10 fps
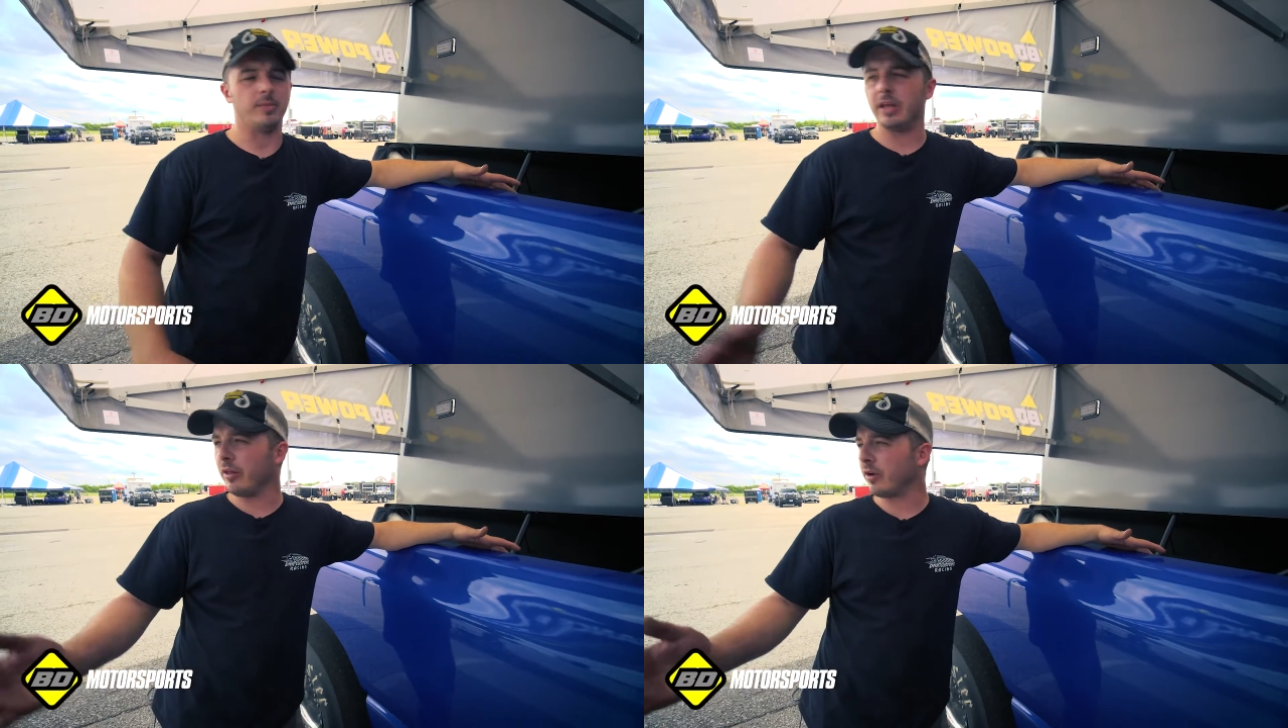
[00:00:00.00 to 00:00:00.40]

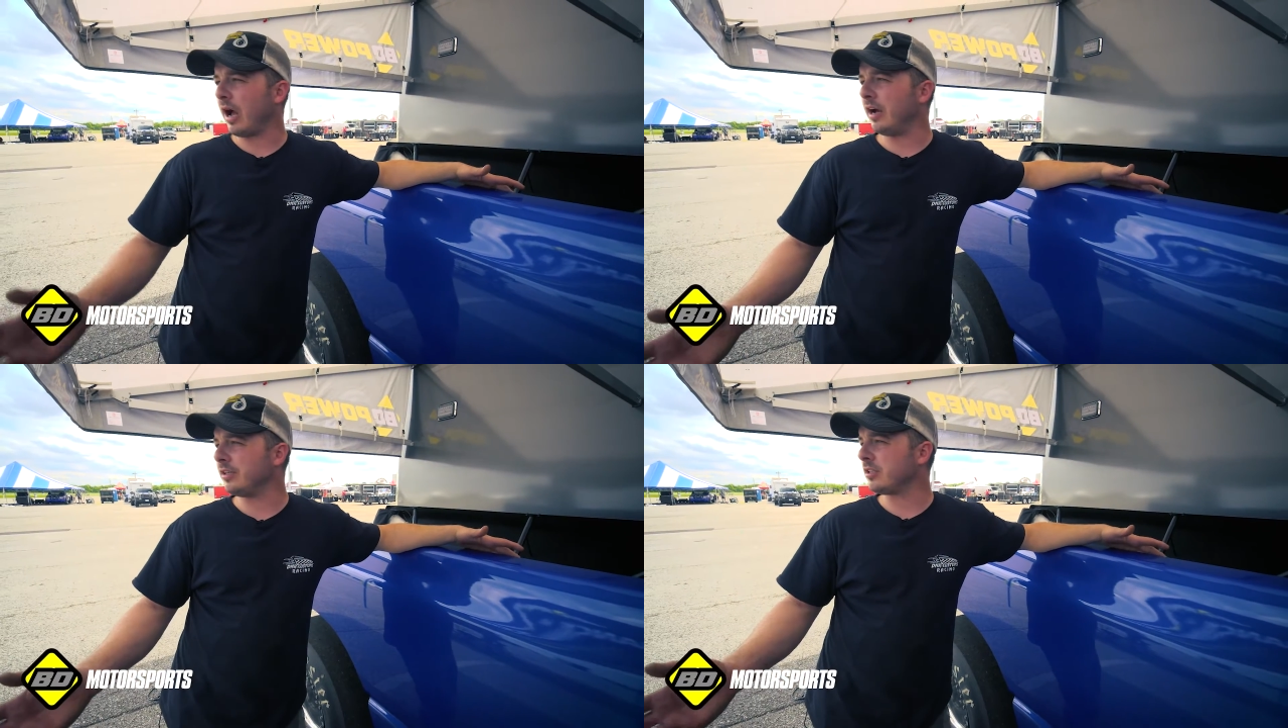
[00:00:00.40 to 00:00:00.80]
of the other
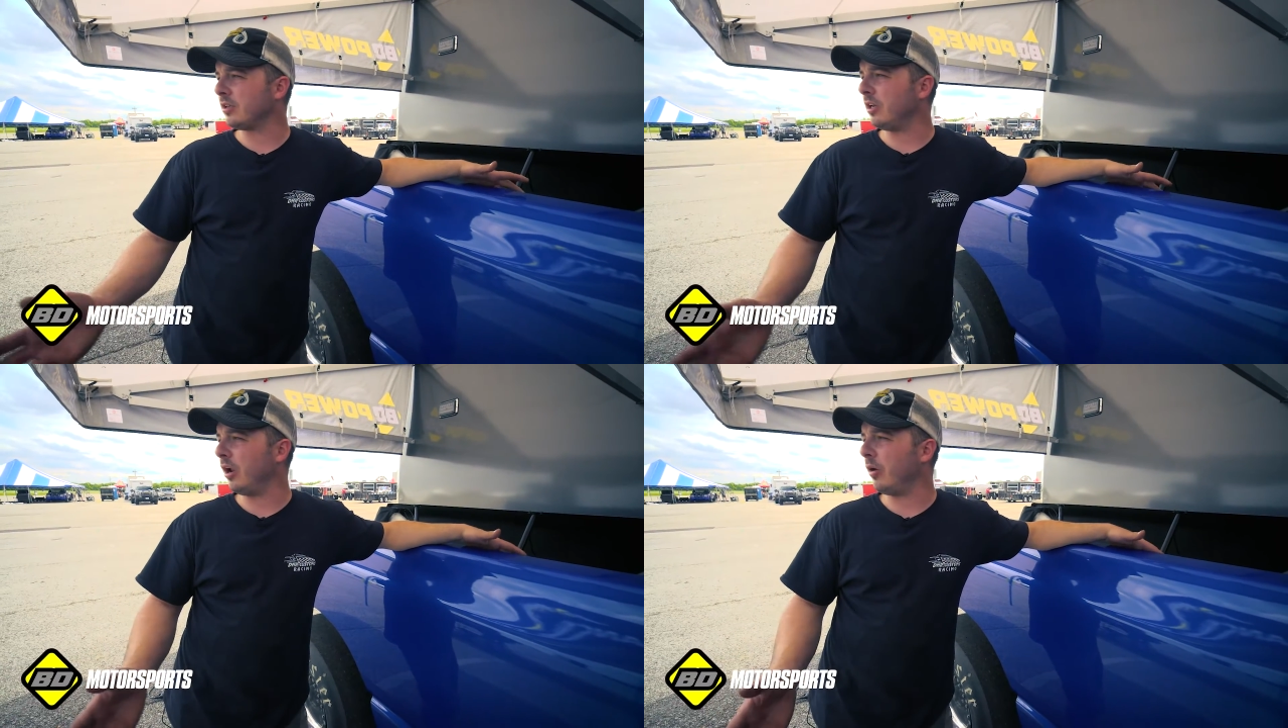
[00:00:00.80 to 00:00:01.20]
guys,
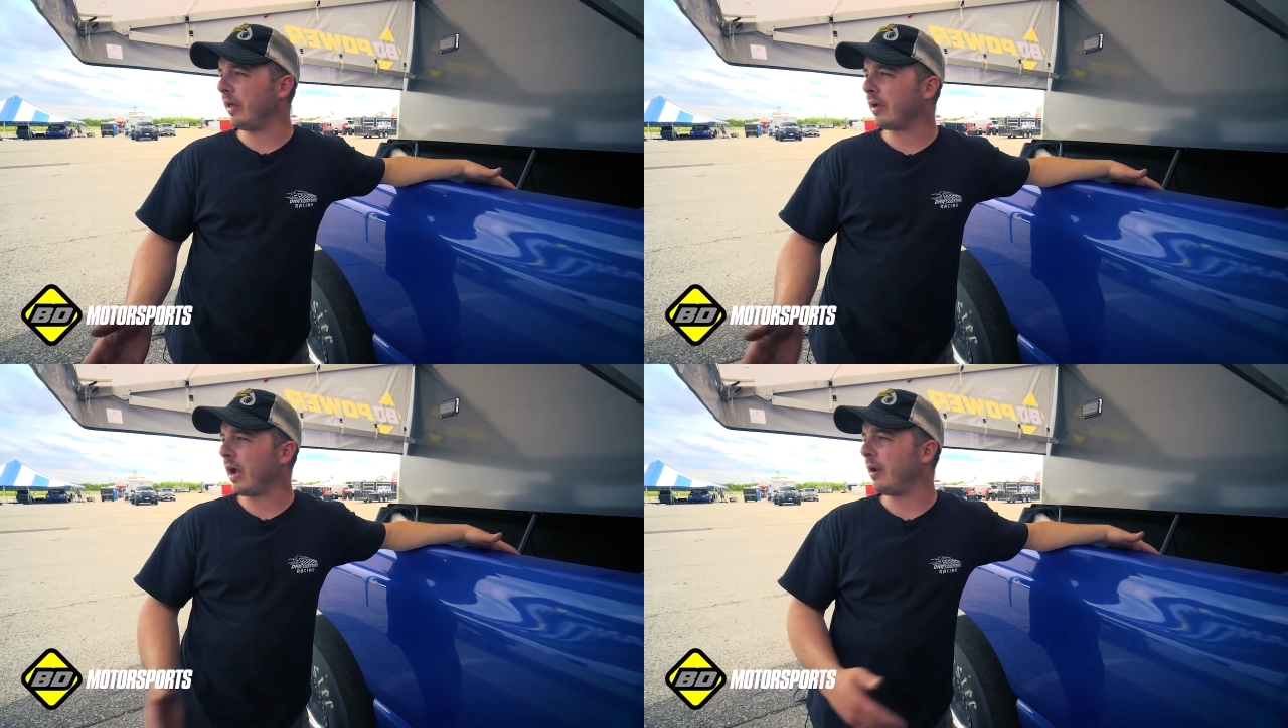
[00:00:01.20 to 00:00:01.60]

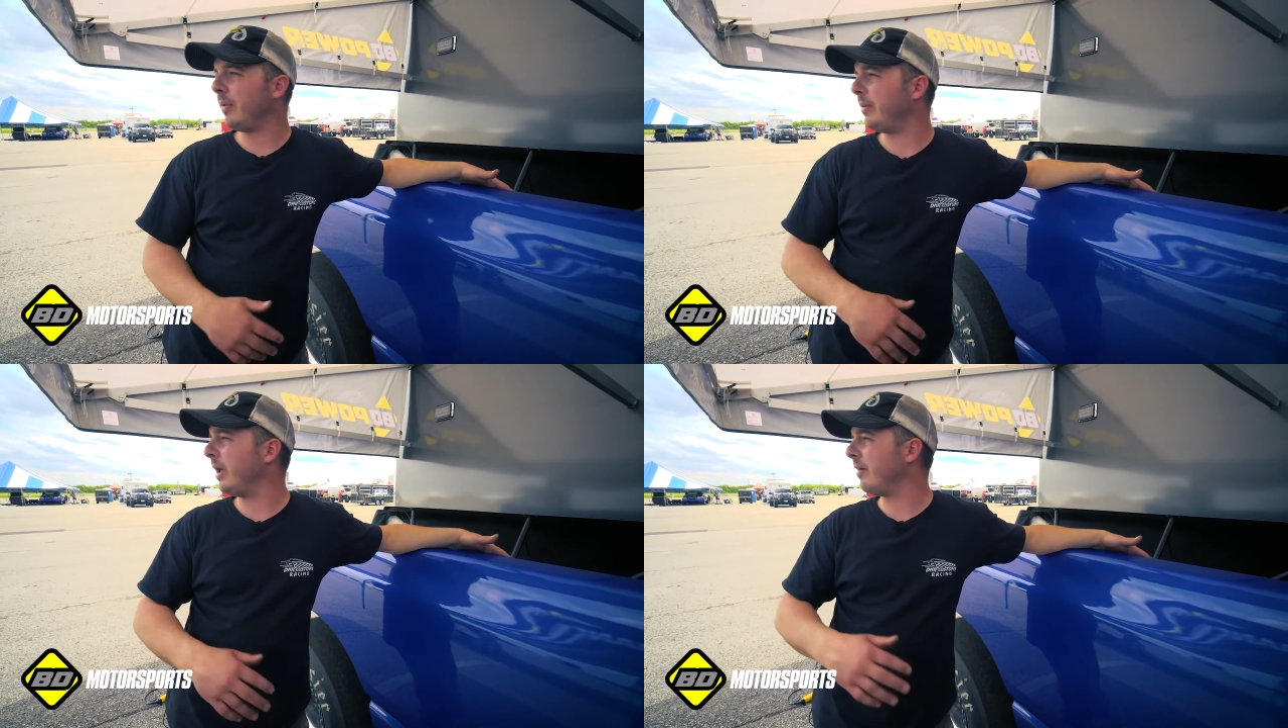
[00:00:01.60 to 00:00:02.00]
they kind of
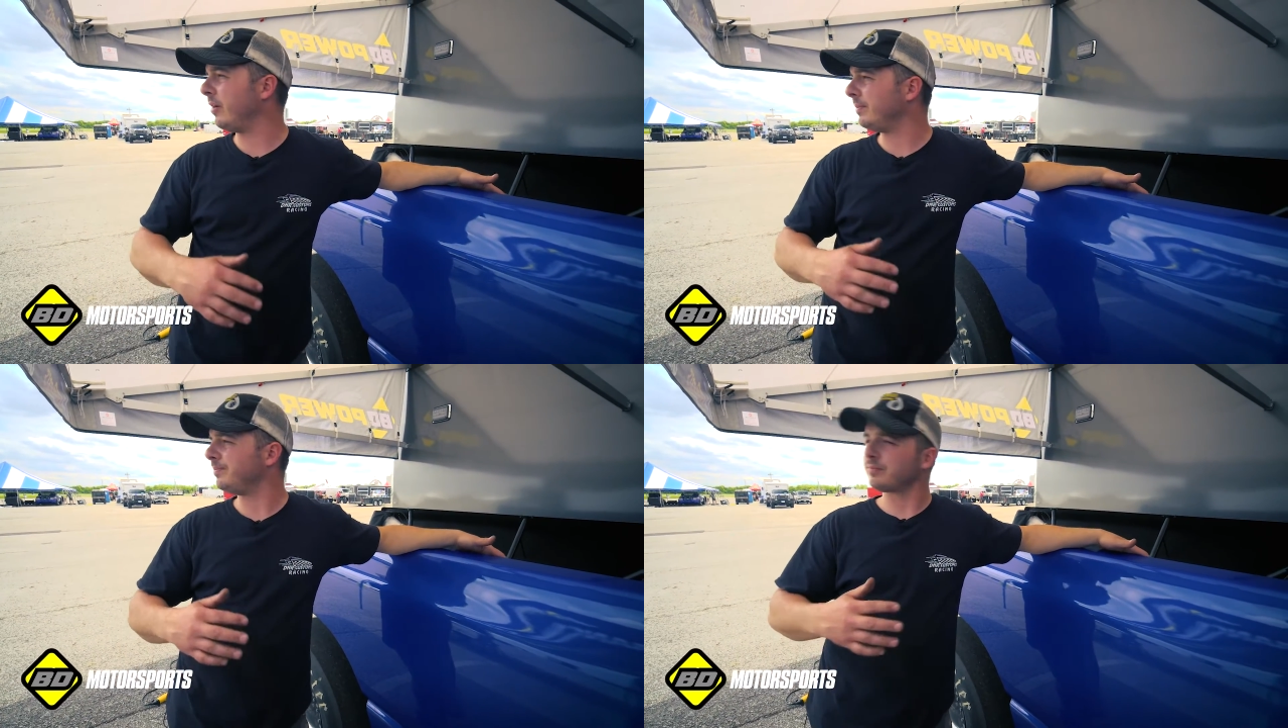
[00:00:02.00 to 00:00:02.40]
maybe have a